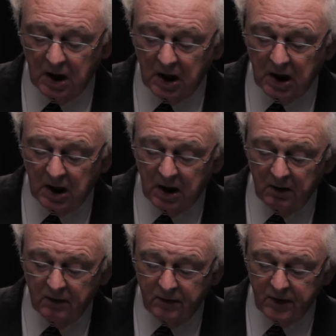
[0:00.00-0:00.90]
are
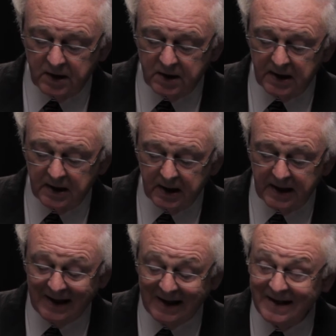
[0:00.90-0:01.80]
the
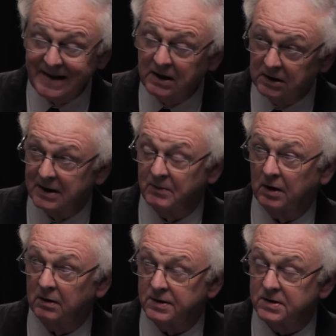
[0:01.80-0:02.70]
illegal
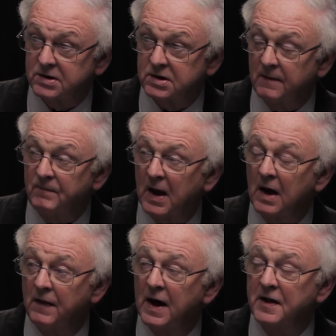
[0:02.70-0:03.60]
immigrants,
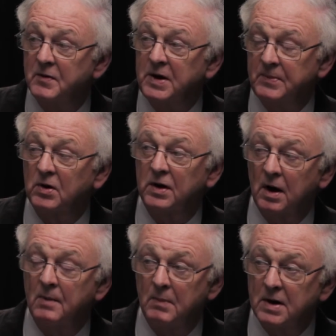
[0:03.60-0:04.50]
and they're the people that
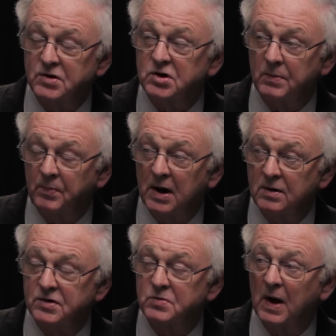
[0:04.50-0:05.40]
are most
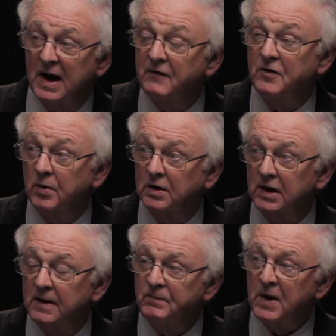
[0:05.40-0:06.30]
opposed by
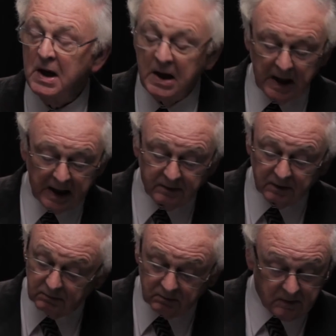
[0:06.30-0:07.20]
everybody. And
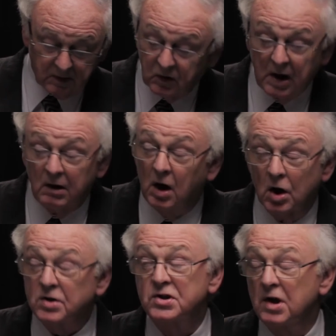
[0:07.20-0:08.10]
there are
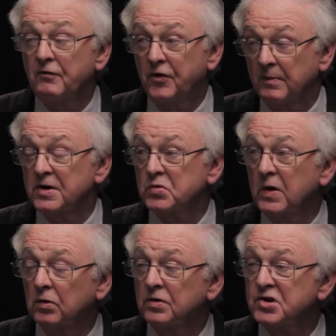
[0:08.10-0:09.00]
lots of them, as
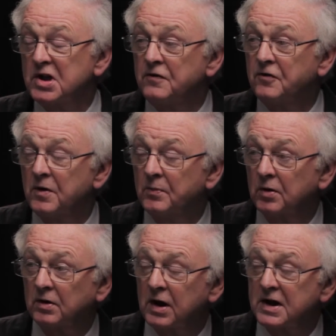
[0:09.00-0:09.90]
we all see from the
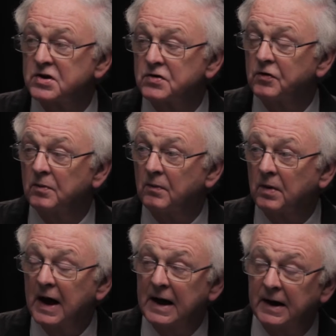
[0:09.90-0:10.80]
broadcasts from
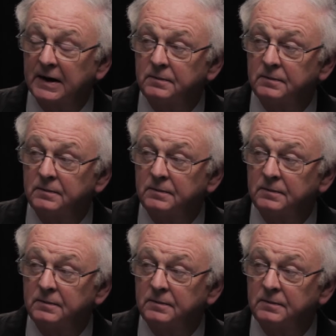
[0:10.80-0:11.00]
Calais.